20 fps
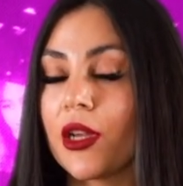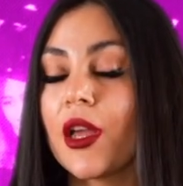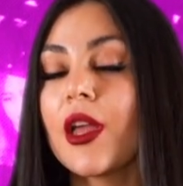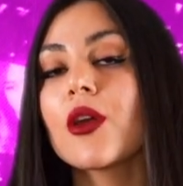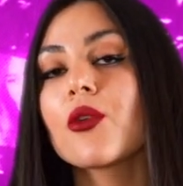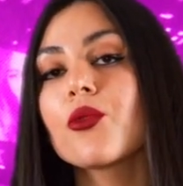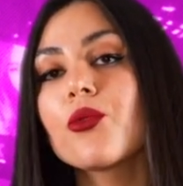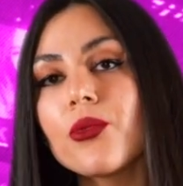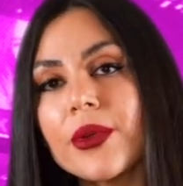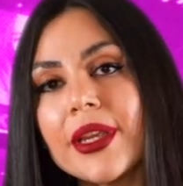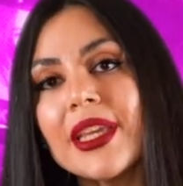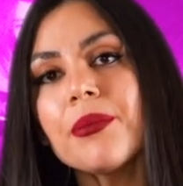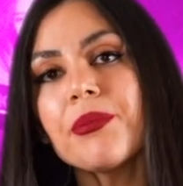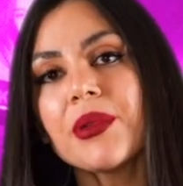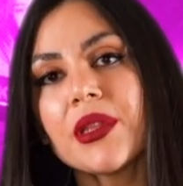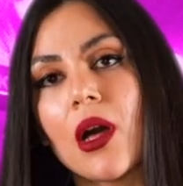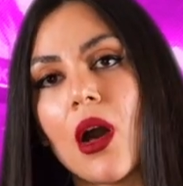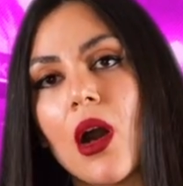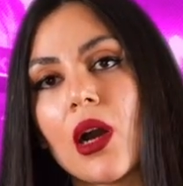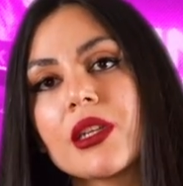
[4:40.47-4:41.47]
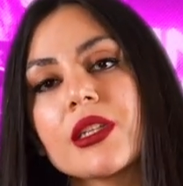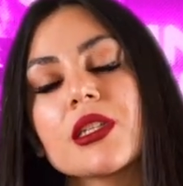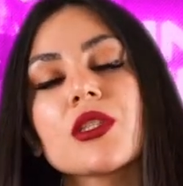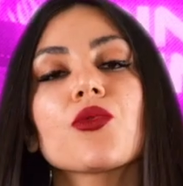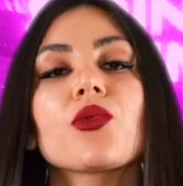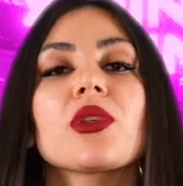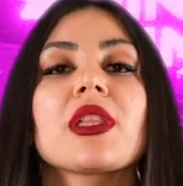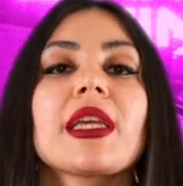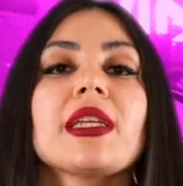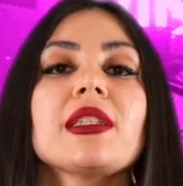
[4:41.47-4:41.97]
REBLOK is
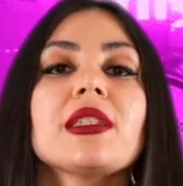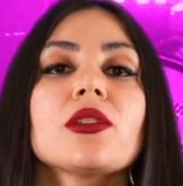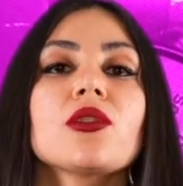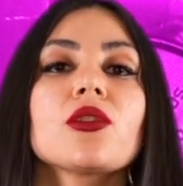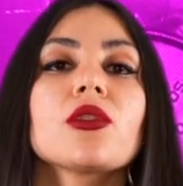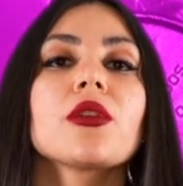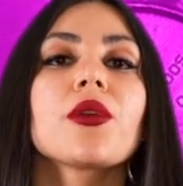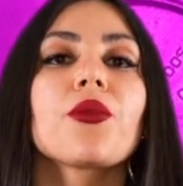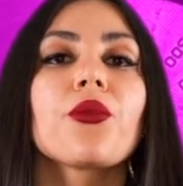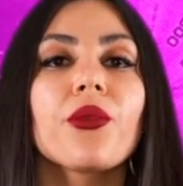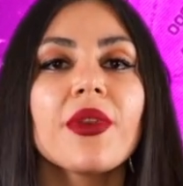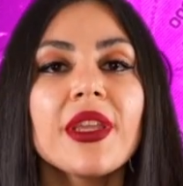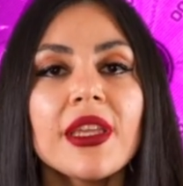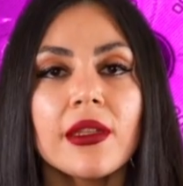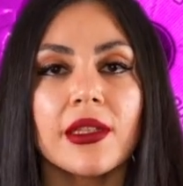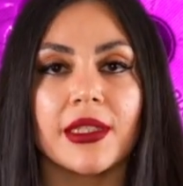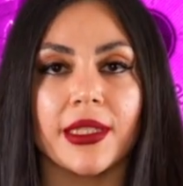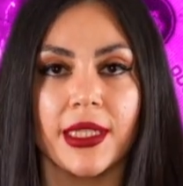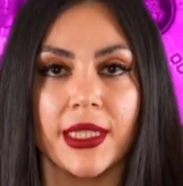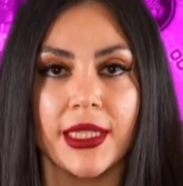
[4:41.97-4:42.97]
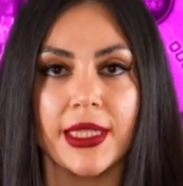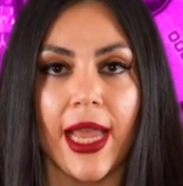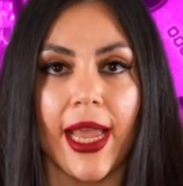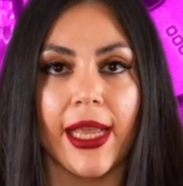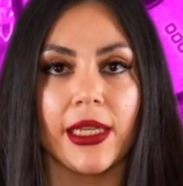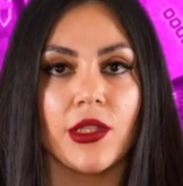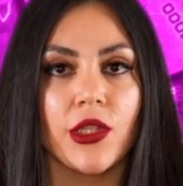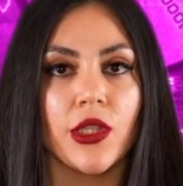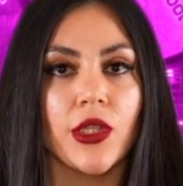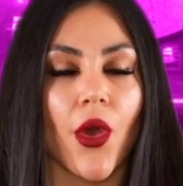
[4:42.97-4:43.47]
related to the real estate.
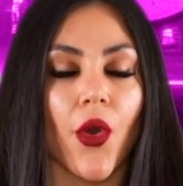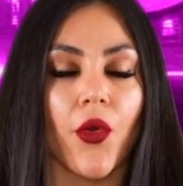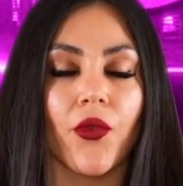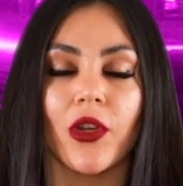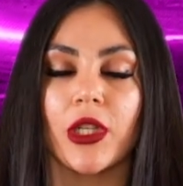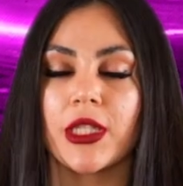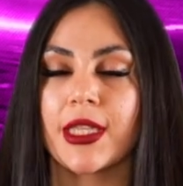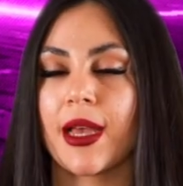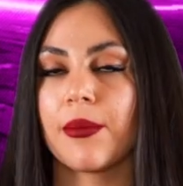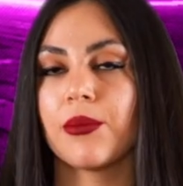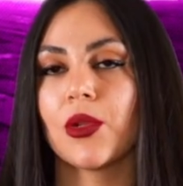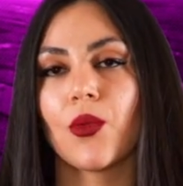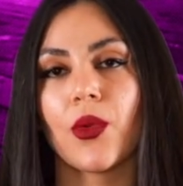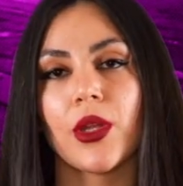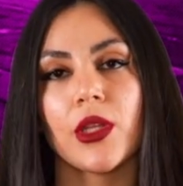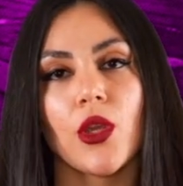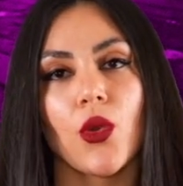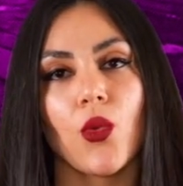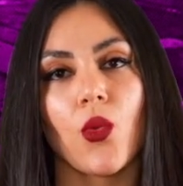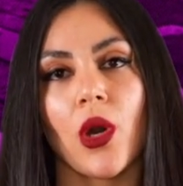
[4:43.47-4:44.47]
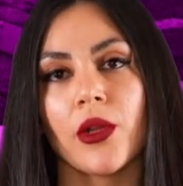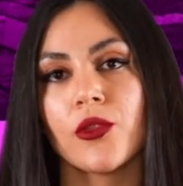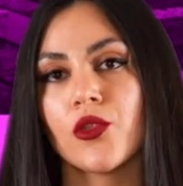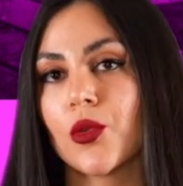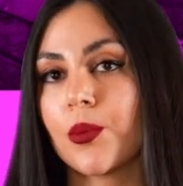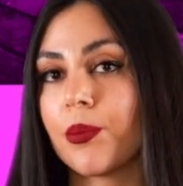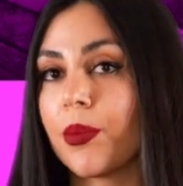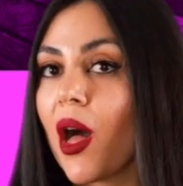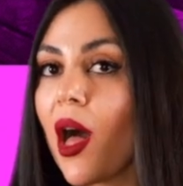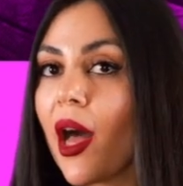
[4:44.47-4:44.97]
So for example, when you want to
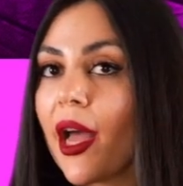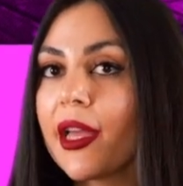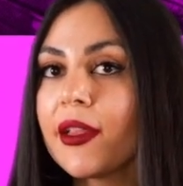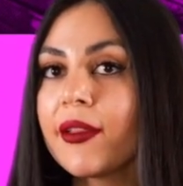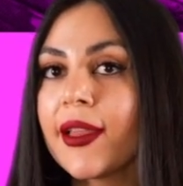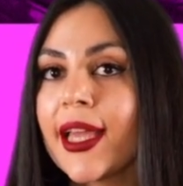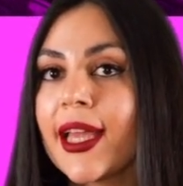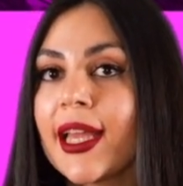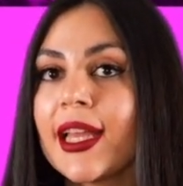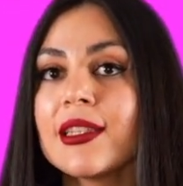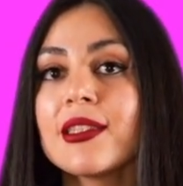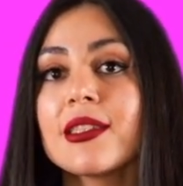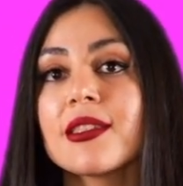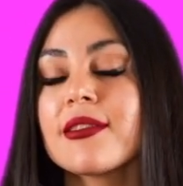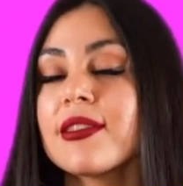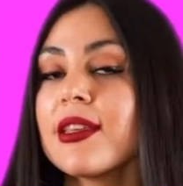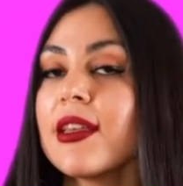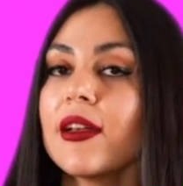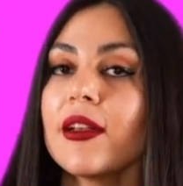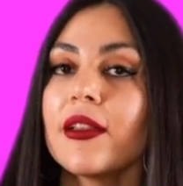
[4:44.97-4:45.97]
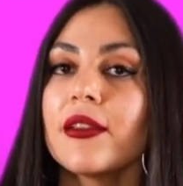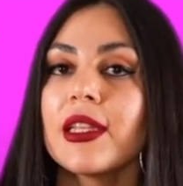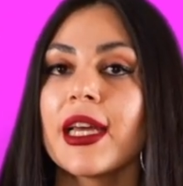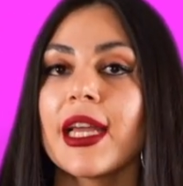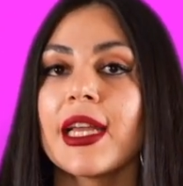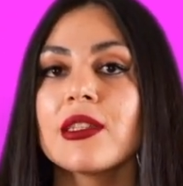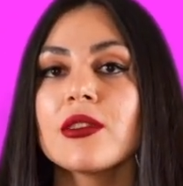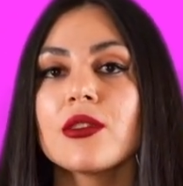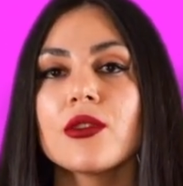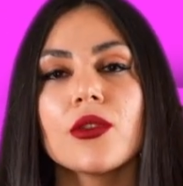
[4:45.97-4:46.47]
buy land, sell land,
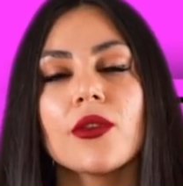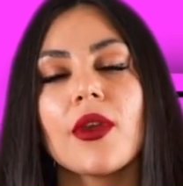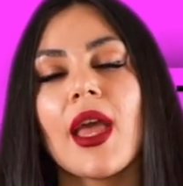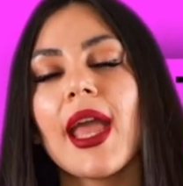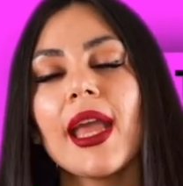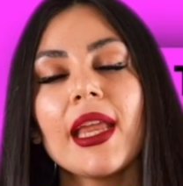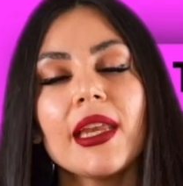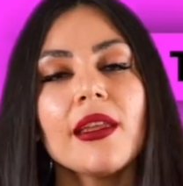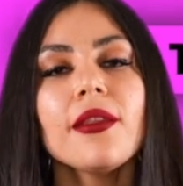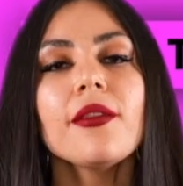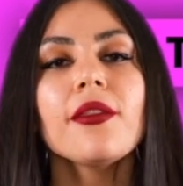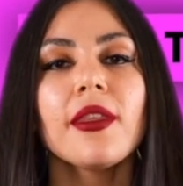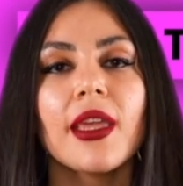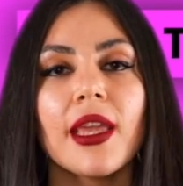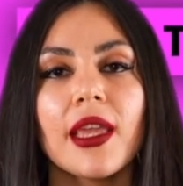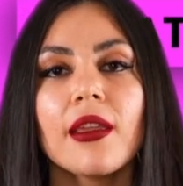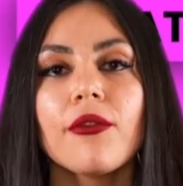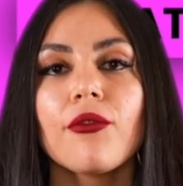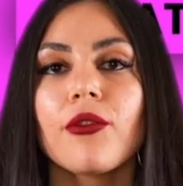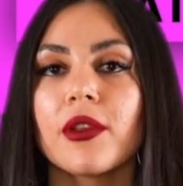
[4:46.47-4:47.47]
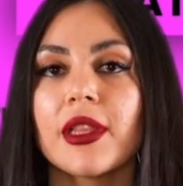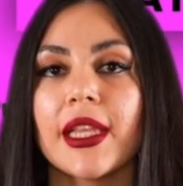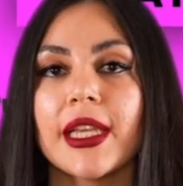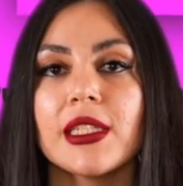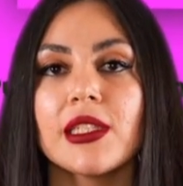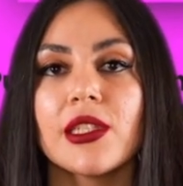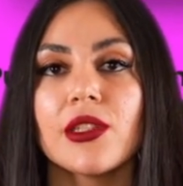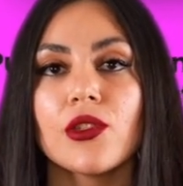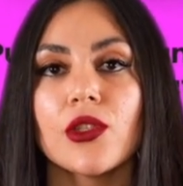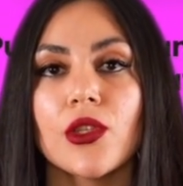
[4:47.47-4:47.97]
so do anything related
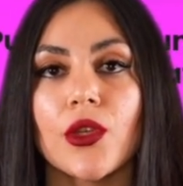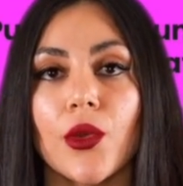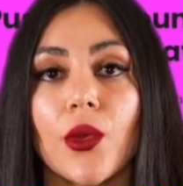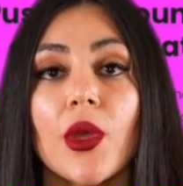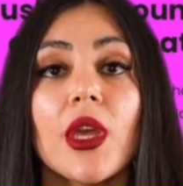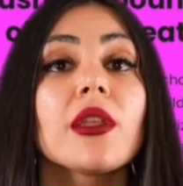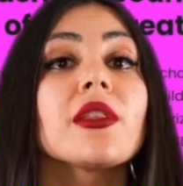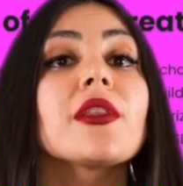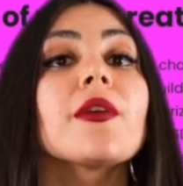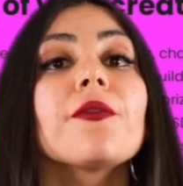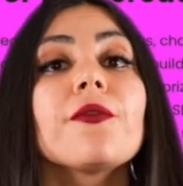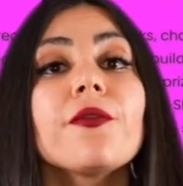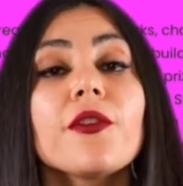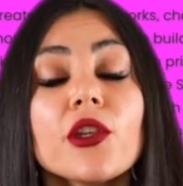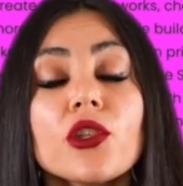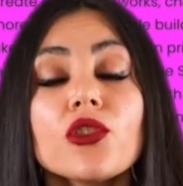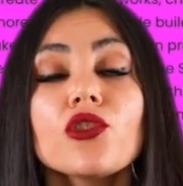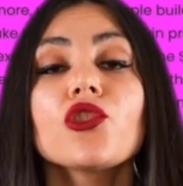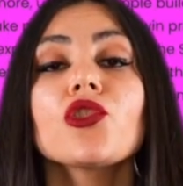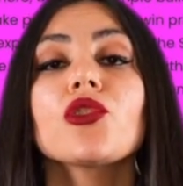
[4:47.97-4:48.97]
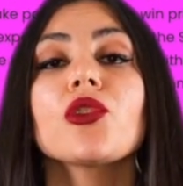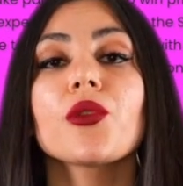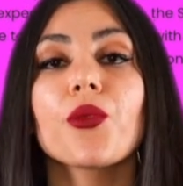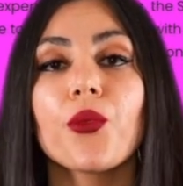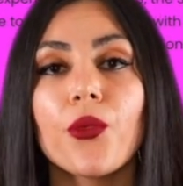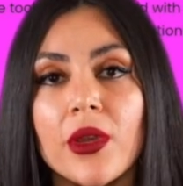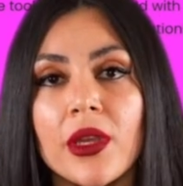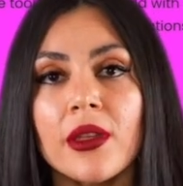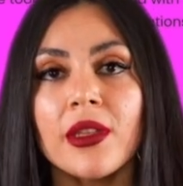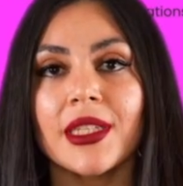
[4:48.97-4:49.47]
to the virtual
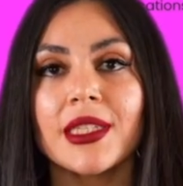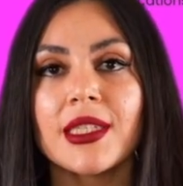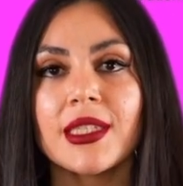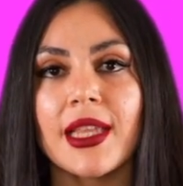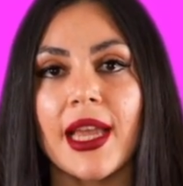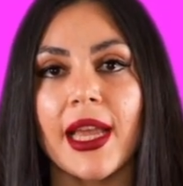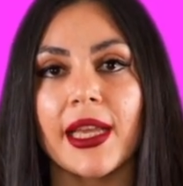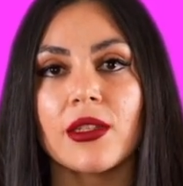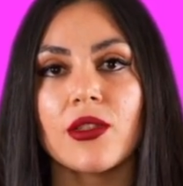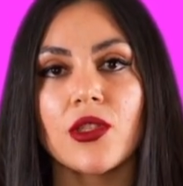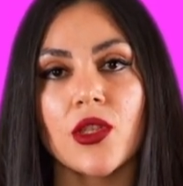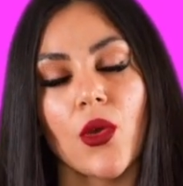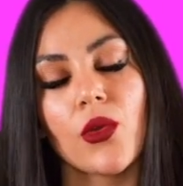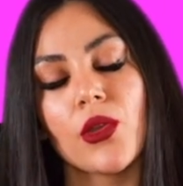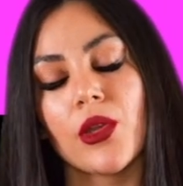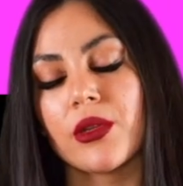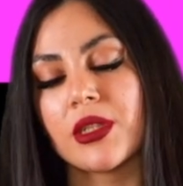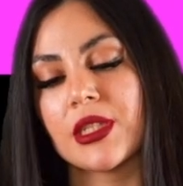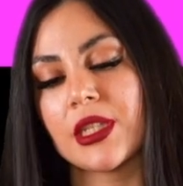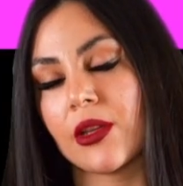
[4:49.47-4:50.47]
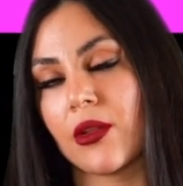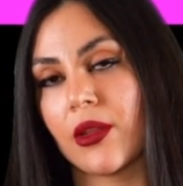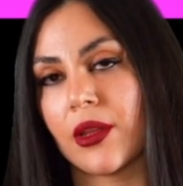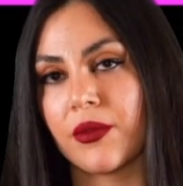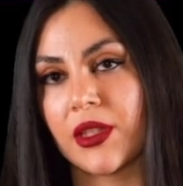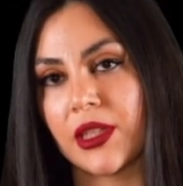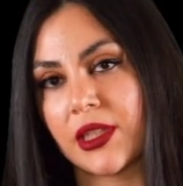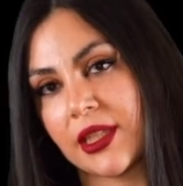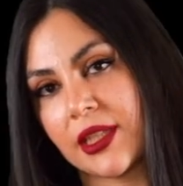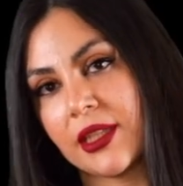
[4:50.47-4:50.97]
real estate, so you're dealing with
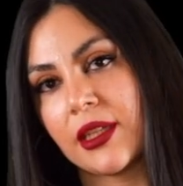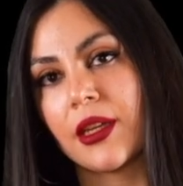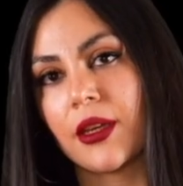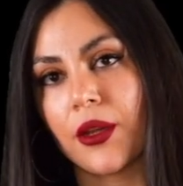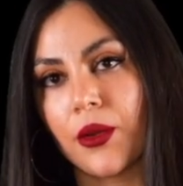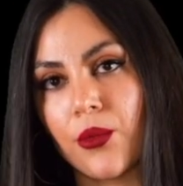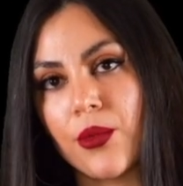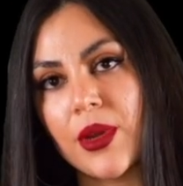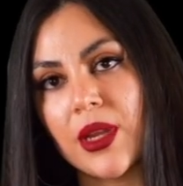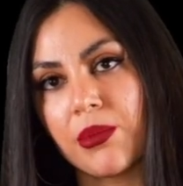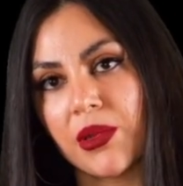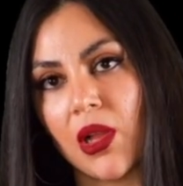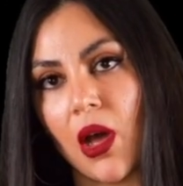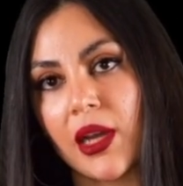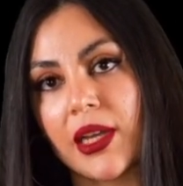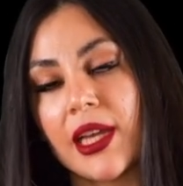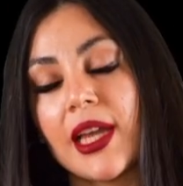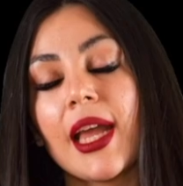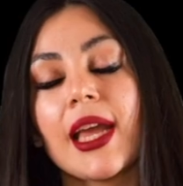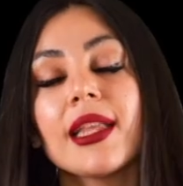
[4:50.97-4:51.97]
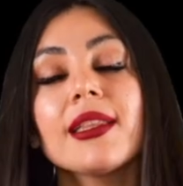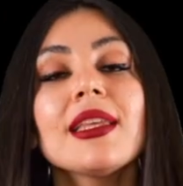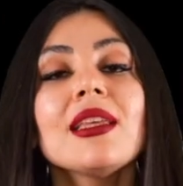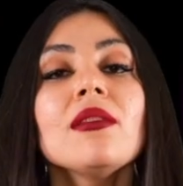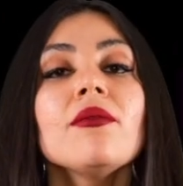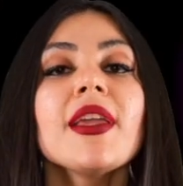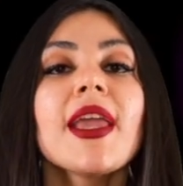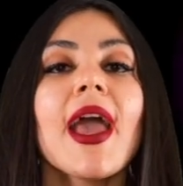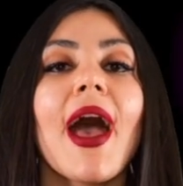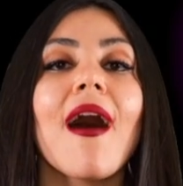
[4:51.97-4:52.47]
the REBLOK. And then we
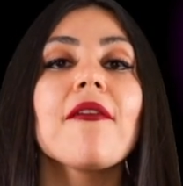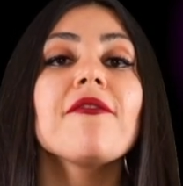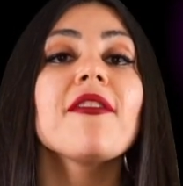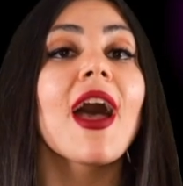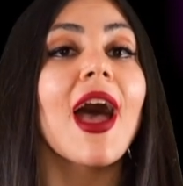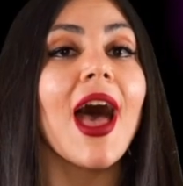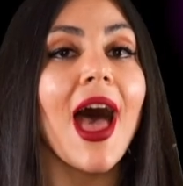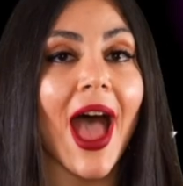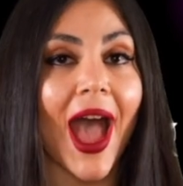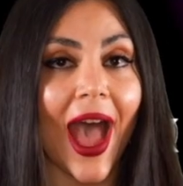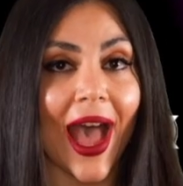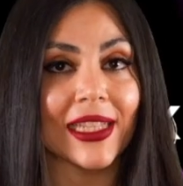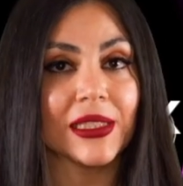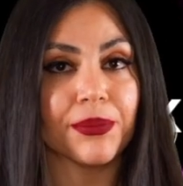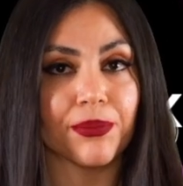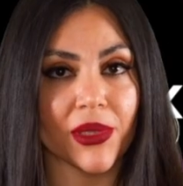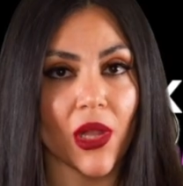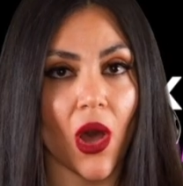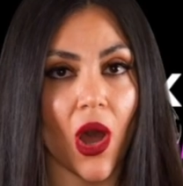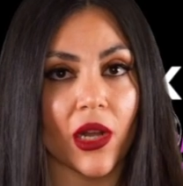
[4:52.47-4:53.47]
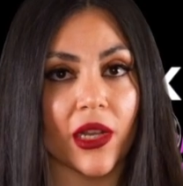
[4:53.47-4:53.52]
have ad block.